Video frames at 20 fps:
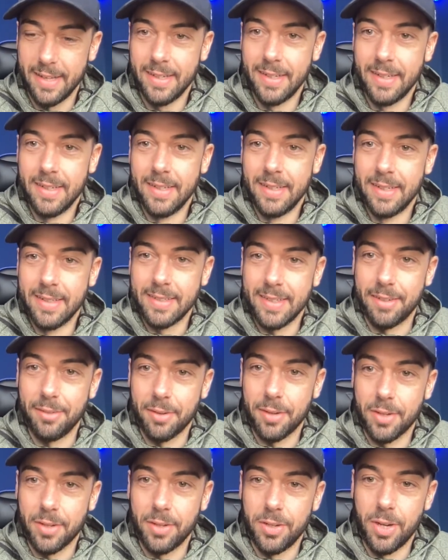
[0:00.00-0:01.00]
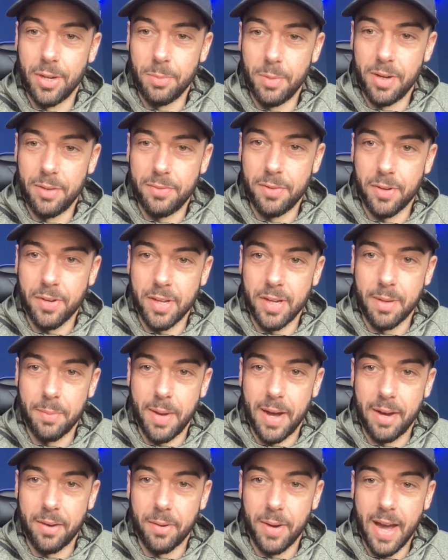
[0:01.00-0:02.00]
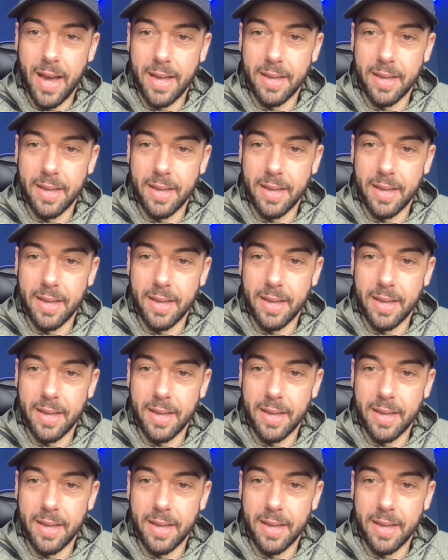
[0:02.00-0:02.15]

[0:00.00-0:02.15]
Let's hit record. No more fucking about.